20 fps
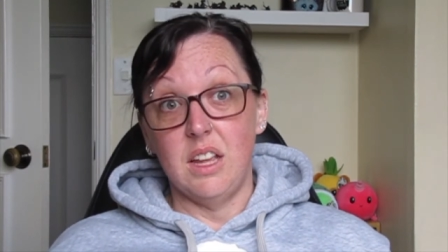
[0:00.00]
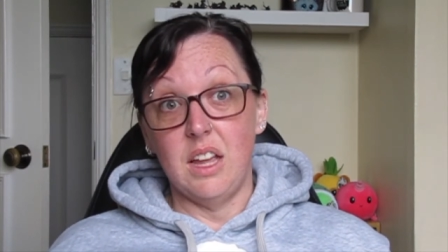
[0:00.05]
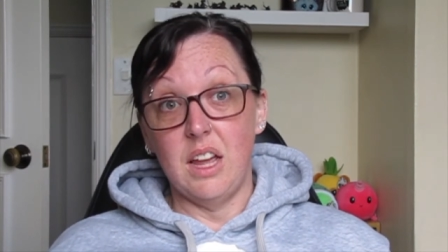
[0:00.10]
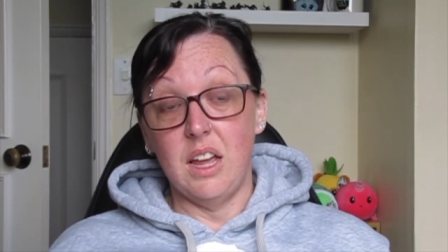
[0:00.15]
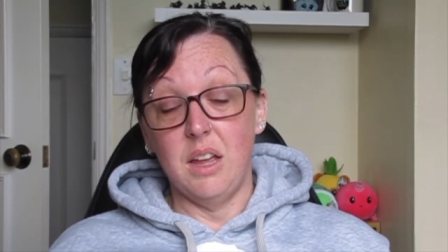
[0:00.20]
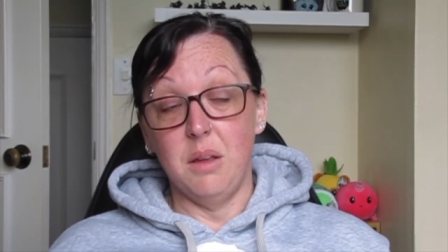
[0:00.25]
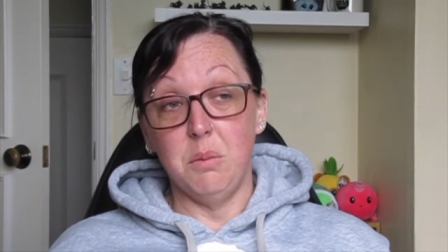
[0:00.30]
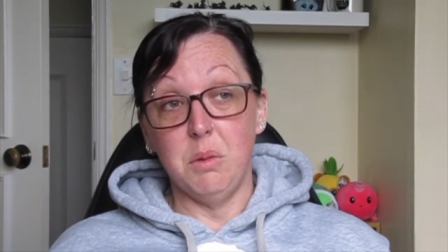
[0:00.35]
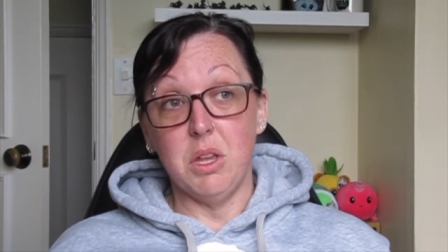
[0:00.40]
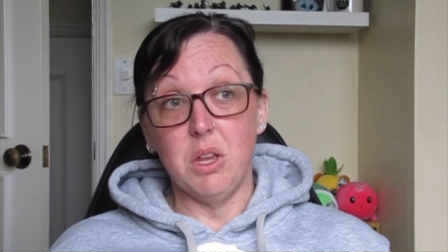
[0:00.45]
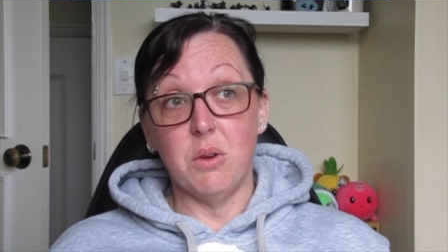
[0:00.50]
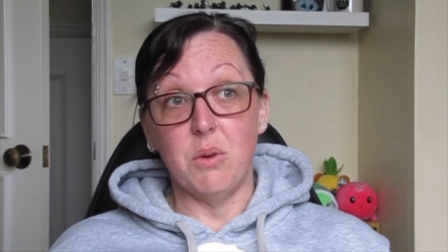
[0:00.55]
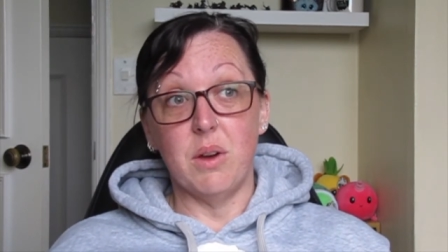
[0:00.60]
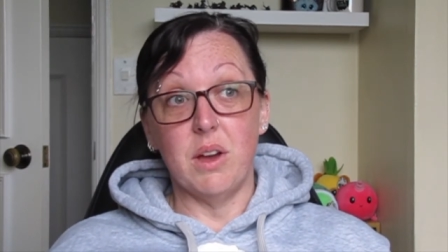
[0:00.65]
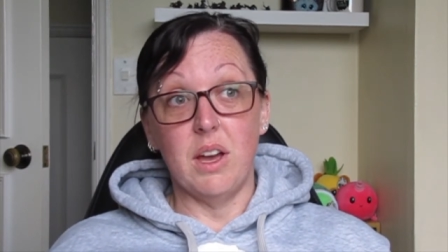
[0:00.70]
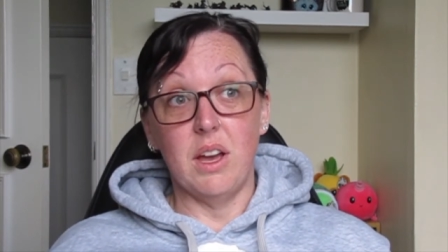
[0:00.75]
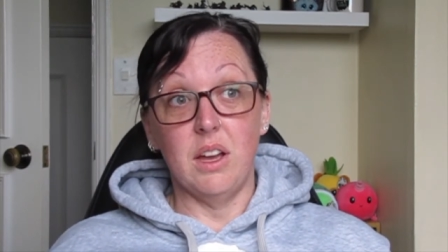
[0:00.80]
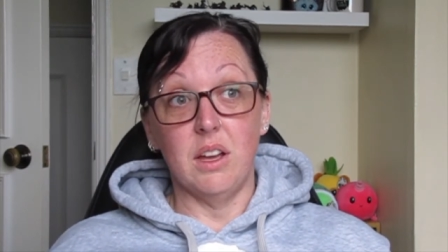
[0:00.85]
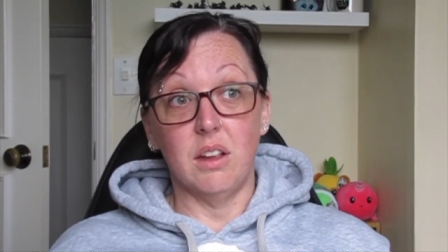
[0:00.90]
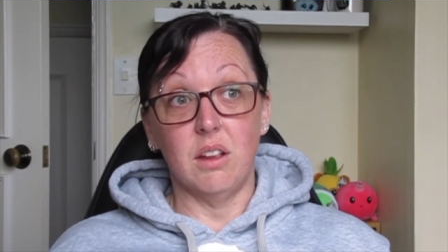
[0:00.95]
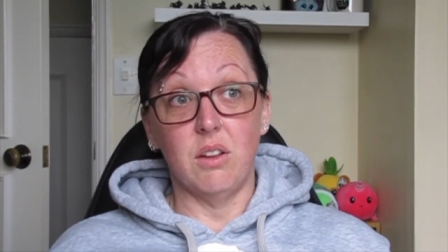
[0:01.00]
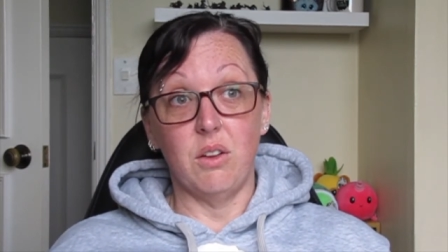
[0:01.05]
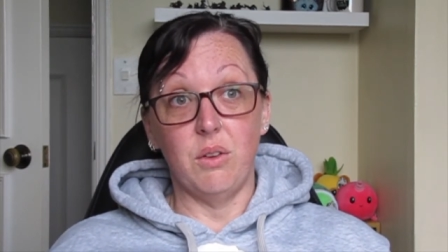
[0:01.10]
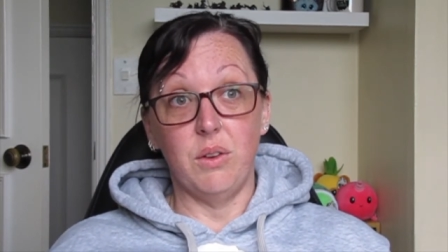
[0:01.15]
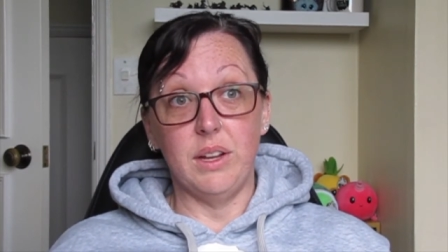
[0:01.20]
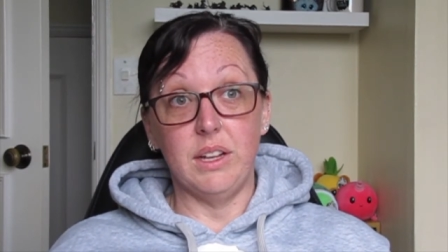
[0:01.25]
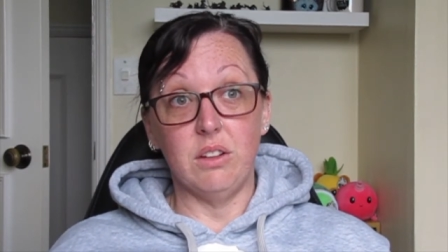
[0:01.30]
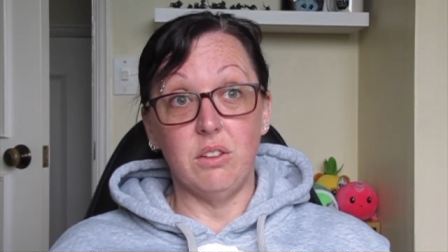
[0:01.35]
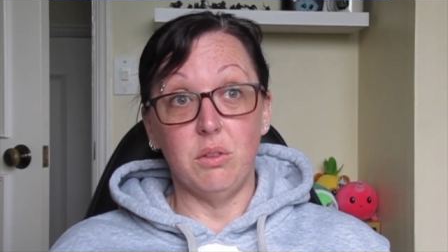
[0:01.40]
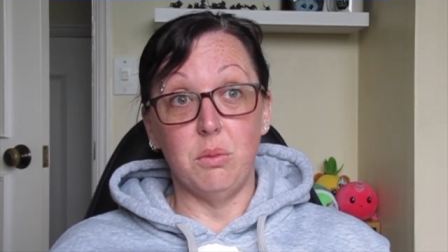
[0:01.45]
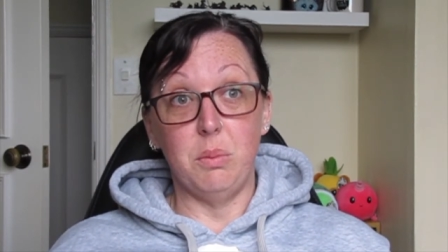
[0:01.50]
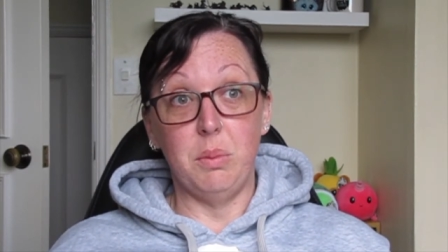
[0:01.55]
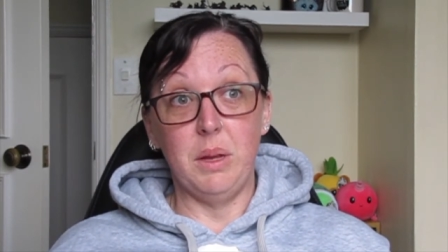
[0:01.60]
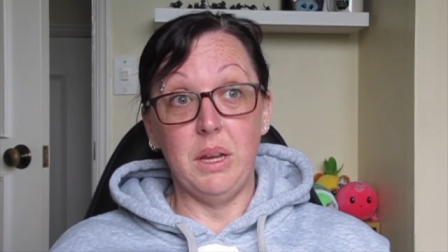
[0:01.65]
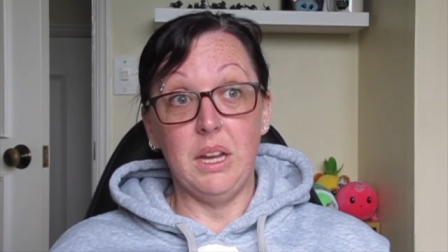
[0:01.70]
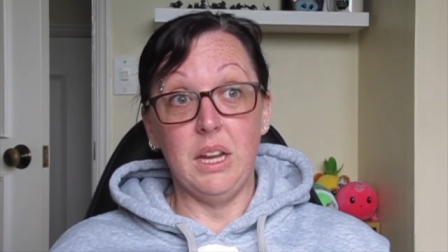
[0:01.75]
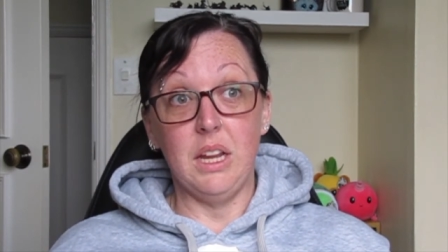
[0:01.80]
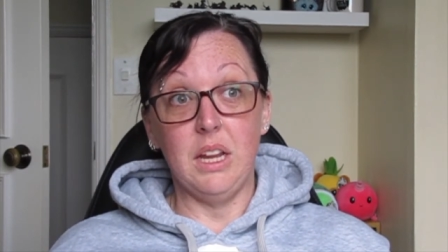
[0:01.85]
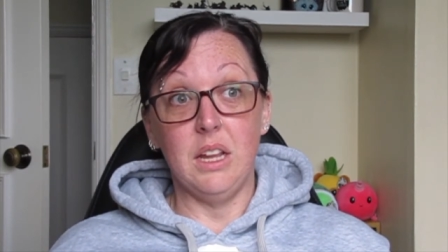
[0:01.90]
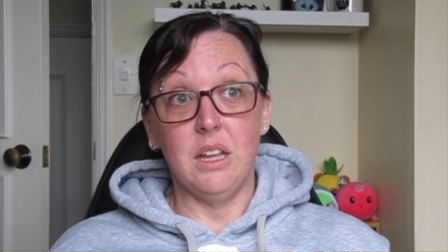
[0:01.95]
Um, you are going to
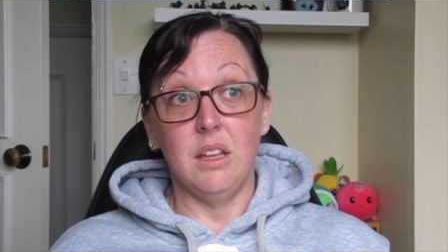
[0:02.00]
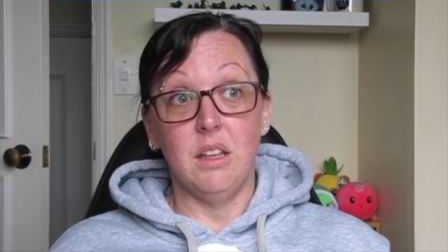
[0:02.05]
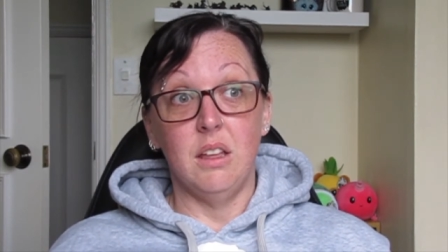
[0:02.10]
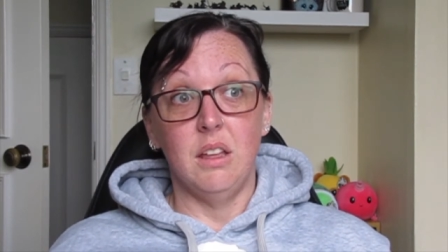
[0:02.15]
be